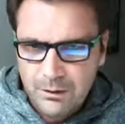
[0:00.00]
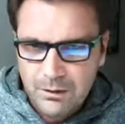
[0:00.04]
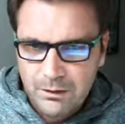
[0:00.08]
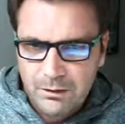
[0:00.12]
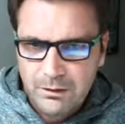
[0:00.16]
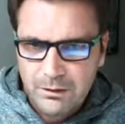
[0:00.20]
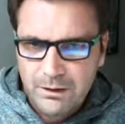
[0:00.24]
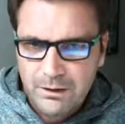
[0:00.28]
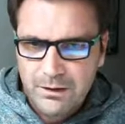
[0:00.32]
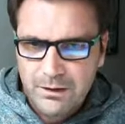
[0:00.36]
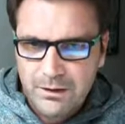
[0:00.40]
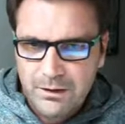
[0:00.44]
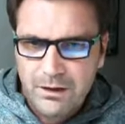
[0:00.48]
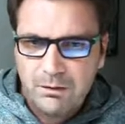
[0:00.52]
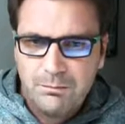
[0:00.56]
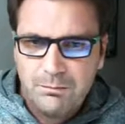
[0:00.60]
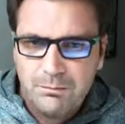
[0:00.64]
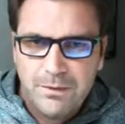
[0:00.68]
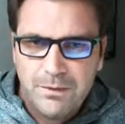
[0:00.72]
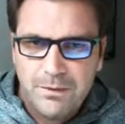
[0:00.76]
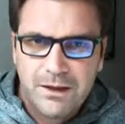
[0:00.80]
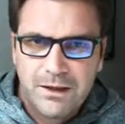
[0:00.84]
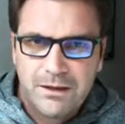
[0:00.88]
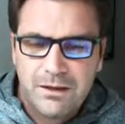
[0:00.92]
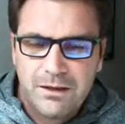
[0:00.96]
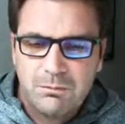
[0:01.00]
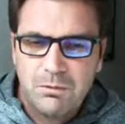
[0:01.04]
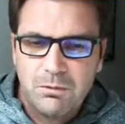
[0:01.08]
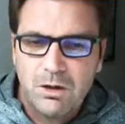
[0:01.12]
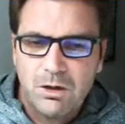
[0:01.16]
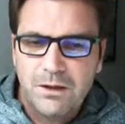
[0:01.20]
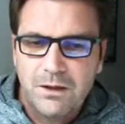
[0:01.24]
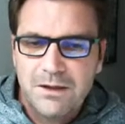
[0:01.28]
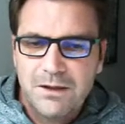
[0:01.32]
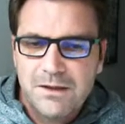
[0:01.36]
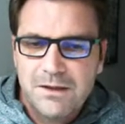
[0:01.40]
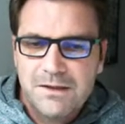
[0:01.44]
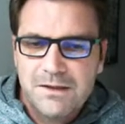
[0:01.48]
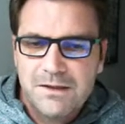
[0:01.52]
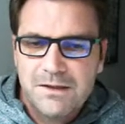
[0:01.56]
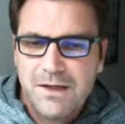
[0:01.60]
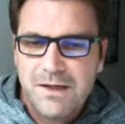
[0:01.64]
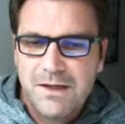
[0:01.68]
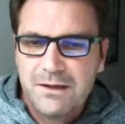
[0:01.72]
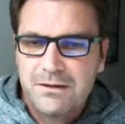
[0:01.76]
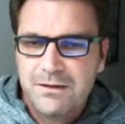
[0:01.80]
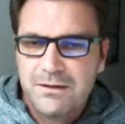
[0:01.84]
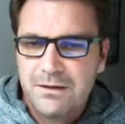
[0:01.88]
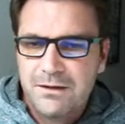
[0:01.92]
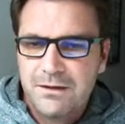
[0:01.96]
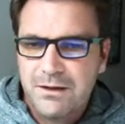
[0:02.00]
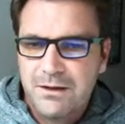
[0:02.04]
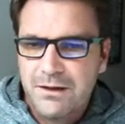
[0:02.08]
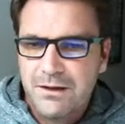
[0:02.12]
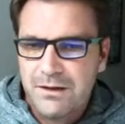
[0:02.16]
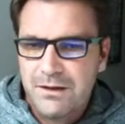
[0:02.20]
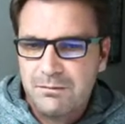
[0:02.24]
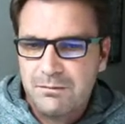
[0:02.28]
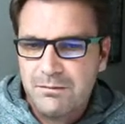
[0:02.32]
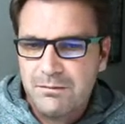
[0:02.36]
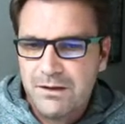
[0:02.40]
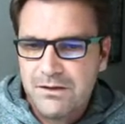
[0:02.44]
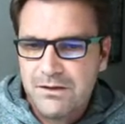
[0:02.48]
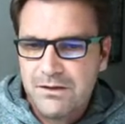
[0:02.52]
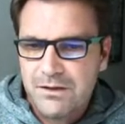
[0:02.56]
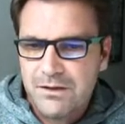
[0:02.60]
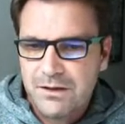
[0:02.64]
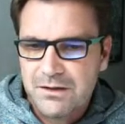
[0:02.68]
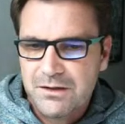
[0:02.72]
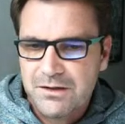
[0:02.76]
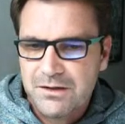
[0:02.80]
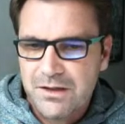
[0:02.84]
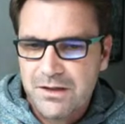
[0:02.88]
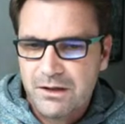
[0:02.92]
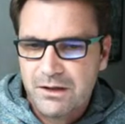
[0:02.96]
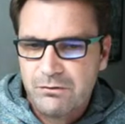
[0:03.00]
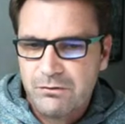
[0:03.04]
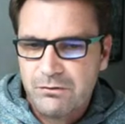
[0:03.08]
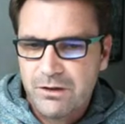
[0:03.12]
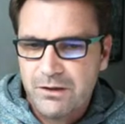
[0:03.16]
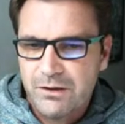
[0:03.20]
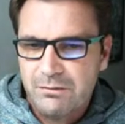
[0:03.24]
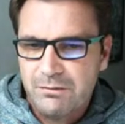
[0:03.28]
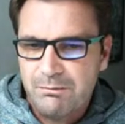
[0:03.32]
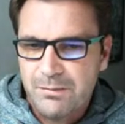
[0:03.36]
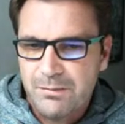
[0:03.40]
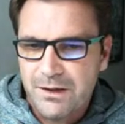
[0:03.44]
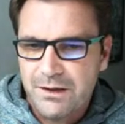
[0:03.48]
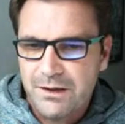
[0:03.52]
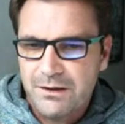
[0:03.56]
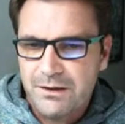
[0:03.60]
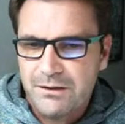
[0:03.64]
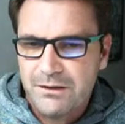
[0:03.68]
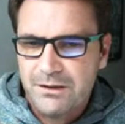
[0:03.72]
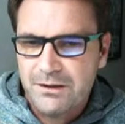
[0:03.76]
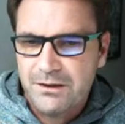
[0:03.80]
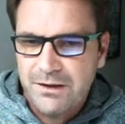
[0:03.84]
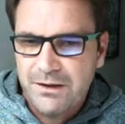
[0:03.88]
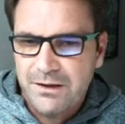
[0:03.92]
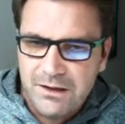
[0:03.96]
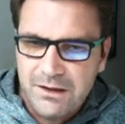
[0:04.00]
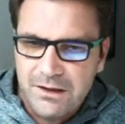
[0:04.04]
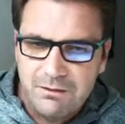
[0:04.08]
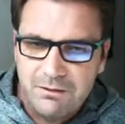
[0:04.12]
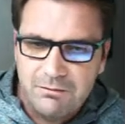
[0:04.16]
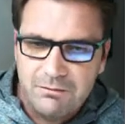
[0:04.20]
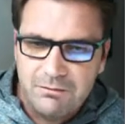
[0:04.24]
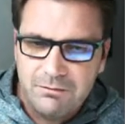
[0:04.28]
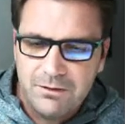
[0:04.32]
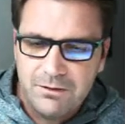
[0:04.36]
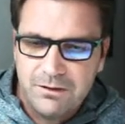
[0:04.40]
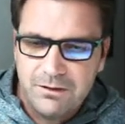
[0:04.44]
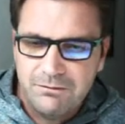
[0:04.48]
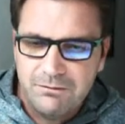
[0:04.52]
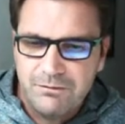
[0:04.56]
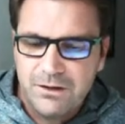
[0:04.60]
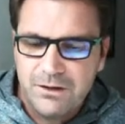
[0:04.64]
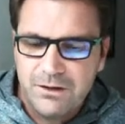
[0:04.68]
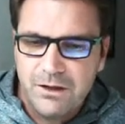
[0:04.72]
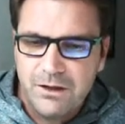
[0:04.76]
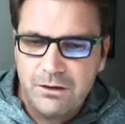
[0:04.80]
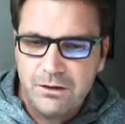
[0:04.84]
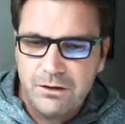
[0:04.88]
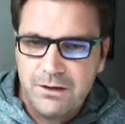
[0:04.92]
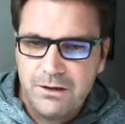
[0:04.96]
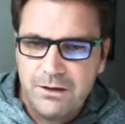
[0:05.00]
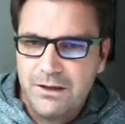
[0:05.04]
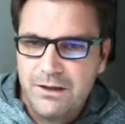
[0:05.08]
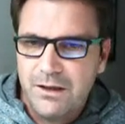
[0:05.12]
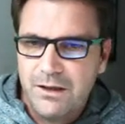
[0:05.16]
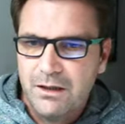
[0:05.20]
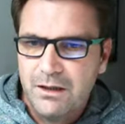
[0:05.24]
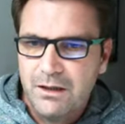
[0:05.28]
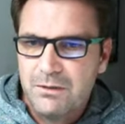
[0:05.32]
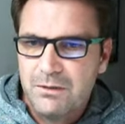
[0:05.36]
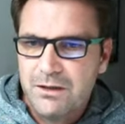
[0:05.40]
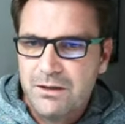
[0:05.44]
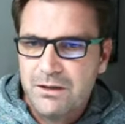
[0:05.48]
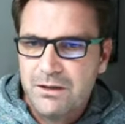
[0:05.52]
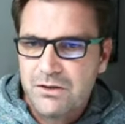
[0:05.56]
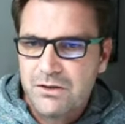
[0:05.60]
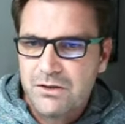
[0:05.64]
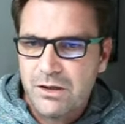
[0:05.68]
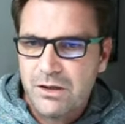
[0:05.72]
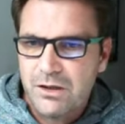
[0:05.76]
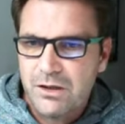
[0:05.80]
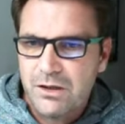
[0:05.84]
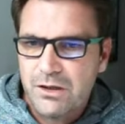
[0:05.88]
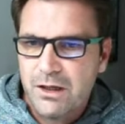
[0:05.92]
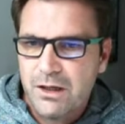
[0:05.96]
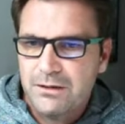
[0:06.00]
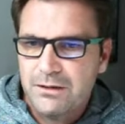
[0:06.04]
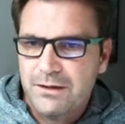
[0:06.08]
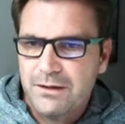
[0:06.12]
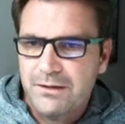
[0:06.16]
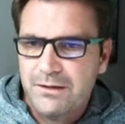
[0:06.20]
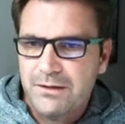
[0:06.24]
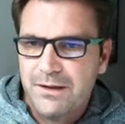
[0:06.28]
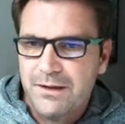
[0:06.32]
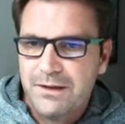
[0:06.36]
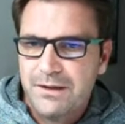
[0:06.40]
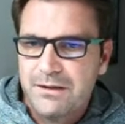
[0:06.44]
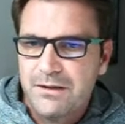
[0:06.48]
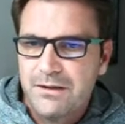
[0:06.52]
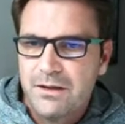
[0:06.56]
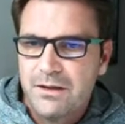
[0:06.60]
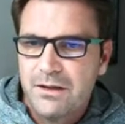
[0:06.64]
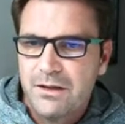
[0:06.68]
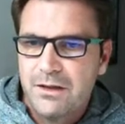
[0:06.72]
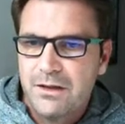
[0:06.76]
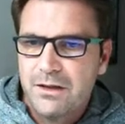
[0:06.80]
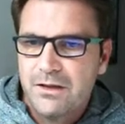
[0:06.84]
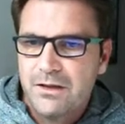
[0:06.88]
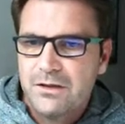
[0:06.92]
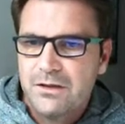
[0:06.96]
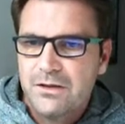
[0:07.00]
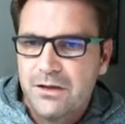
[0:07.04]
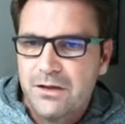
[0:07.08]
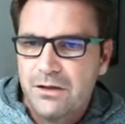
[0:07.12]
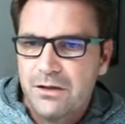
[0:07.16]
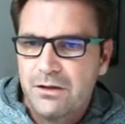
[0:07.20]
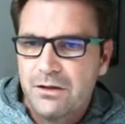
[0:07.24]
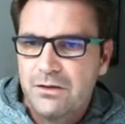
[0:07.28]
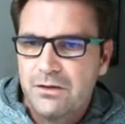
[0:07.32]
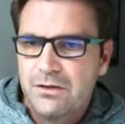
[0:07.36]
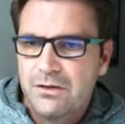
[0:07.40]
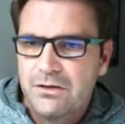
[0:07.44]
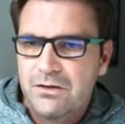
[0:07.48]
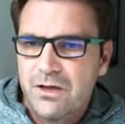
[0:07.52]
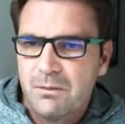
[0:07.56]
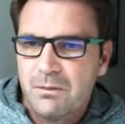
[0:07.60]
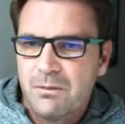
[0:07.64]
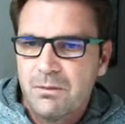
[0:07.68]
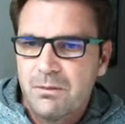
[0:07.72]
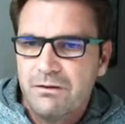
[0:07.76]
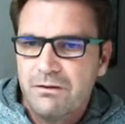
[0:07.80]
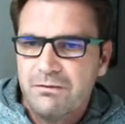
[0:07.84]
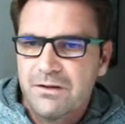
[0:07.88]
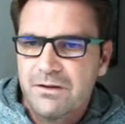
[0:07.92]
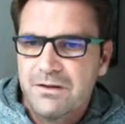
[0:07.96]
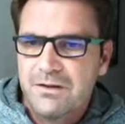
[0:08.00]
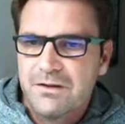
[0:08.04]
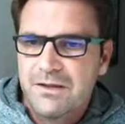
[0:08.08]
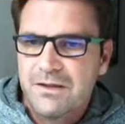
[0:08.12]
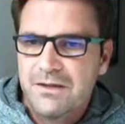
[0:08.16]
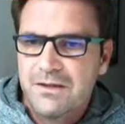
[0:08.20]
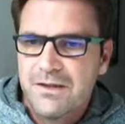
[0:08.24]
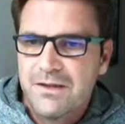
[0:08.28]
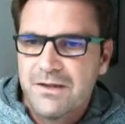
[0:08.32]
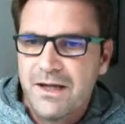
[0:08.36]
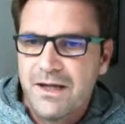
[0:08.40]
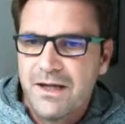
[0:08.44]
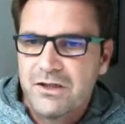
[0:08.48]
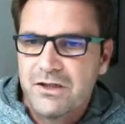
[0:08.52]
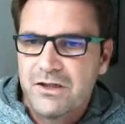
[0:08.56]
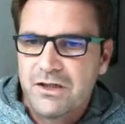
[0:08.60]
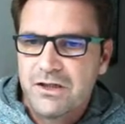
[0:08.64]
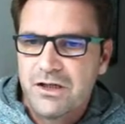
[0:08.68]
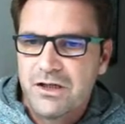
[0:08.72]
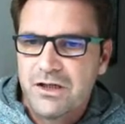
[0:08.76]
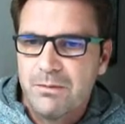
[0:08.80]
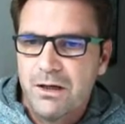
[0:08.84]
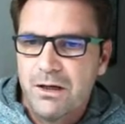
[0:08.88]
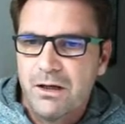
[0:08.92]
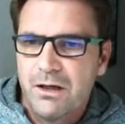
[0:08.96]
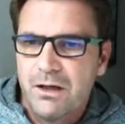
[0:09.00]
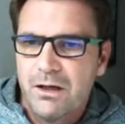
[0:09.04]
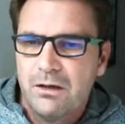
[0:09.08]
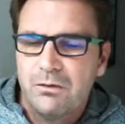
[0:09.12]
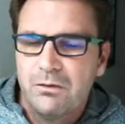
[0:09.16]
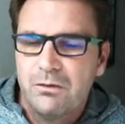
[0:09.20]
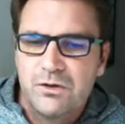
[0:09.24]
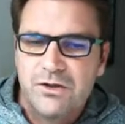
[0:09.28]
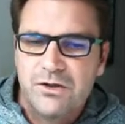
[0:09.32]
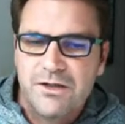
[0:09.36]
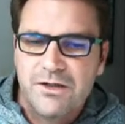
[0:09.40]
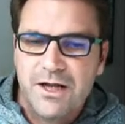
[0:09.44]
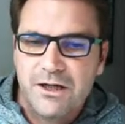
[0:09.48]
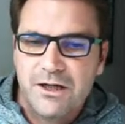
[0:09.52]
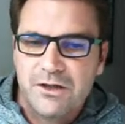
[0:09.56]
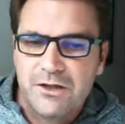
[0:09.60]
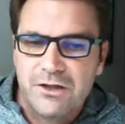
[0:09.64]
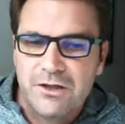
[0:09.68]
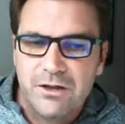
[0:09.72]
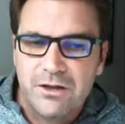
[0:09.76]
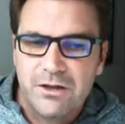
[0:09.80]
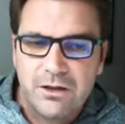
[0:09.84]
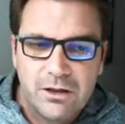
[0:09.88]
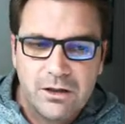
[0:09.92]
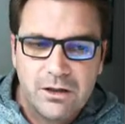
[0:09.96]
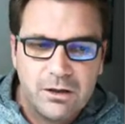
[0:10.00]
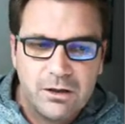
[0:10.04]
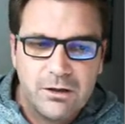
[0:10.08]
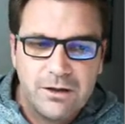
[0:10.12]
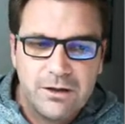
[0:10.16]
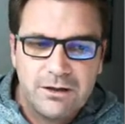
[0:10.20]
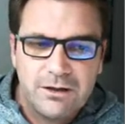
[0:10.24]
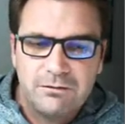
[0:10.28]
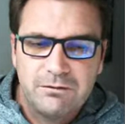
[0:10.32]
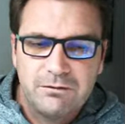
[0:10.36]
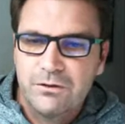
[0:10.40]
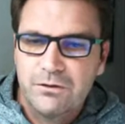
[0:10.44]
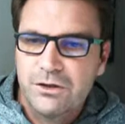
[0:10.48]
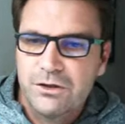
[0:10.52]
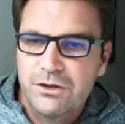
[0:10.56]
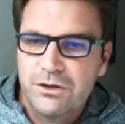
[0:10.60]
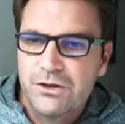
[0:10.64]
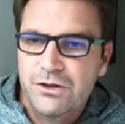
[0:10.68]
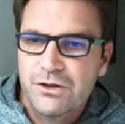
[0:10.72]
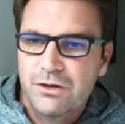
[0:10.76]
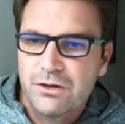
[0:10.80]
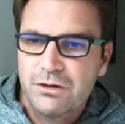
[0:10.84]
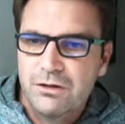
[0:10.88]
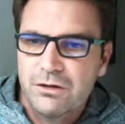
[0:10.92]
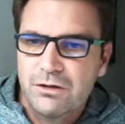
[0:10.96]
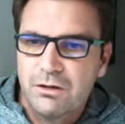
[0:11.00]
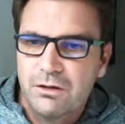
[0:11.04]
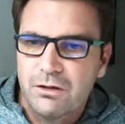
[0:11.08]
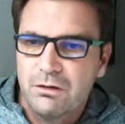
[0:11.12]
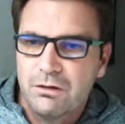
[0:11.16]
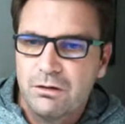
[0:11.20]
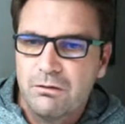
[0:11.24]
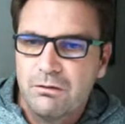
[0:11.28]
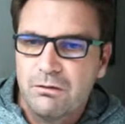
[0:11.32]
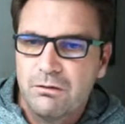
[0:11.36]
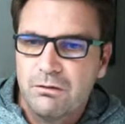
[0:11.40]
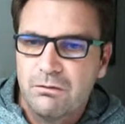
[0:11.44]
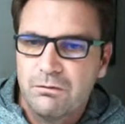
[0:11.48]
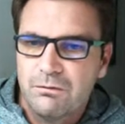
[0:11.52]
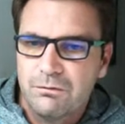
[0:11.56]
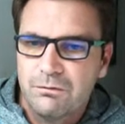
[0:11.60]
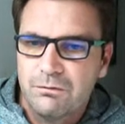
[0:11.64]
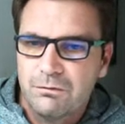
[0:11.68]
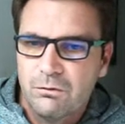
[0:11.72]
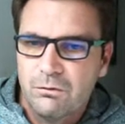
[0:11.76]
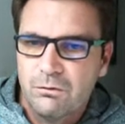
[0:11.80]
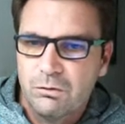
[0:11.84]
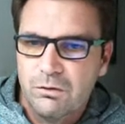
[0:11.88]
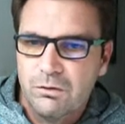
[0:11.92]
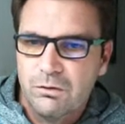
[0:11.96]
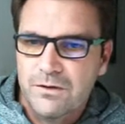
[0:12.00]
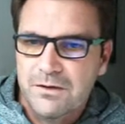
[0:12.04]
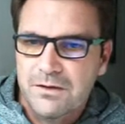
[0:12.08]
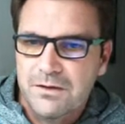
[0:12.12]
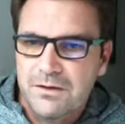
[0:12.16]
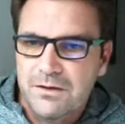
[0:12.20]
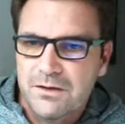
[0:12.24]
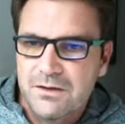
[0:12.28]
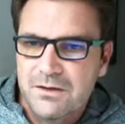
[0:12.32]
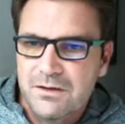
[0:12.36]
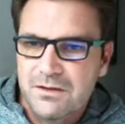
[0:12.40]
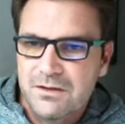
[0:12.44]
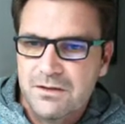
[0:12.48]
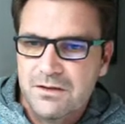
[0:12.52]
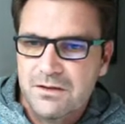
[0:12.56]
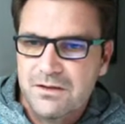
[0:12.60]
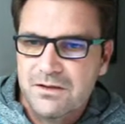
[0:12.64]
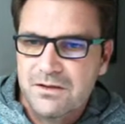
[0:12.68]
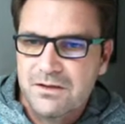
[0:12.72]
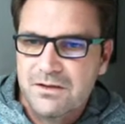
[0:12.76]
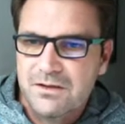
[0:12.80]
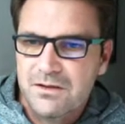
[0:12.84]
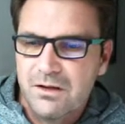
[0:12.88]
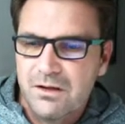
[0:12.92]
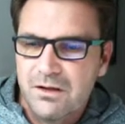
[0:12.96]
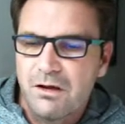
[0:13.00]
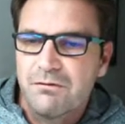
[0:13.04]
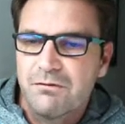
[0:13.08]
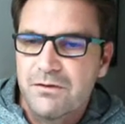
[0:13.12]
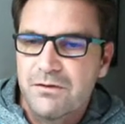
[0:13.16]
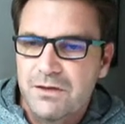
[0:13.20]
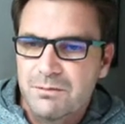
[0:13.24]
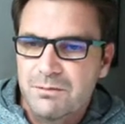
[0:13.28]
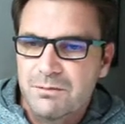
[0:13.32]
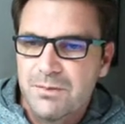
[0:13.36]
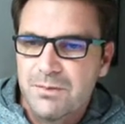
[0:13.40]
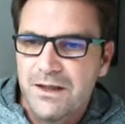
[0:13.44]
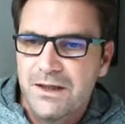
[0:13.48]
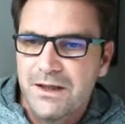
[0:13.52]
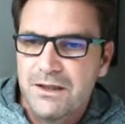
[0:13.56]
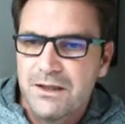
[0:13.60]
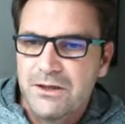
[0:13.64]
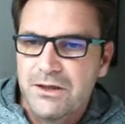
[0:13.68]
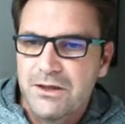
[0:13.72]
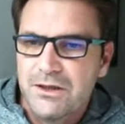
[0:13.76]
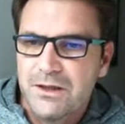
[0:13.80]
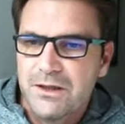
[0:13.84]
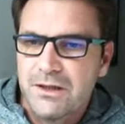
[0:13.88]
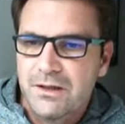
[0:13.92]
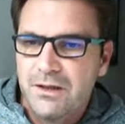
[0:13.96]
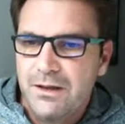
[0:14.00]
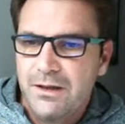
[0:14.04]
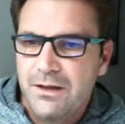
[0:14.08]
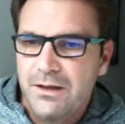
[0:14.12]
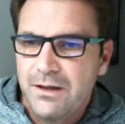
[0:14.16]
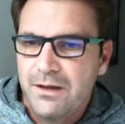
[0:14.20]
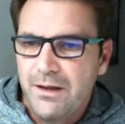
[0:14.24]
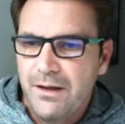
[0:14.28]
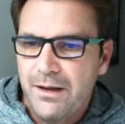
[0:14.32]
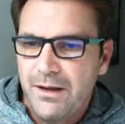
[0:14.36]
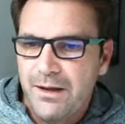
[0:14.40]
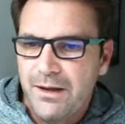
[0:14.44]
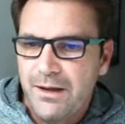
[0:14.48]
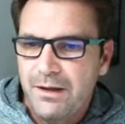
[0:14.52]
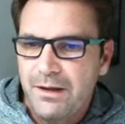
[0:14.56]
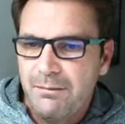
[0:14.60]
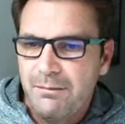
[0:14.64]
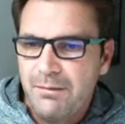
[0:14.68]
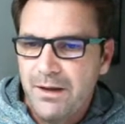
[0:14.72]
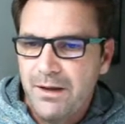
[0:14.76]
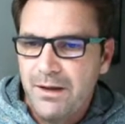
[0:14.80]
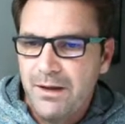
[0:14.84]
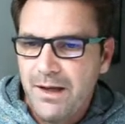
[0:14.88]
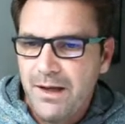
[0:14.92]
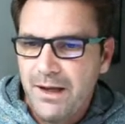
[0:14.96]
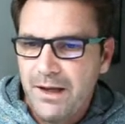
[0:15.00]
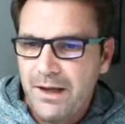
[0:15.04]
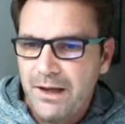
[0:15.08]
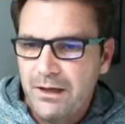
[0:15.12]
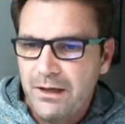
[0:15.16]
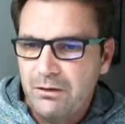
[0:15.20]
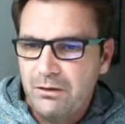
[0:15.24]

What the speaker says: Okay, now I'm back in the blogging site. As you can see, I've already embedded the video in here, but let's show you how I did that. So on the top left it says HTML, which is actually the coding version of all of this page. And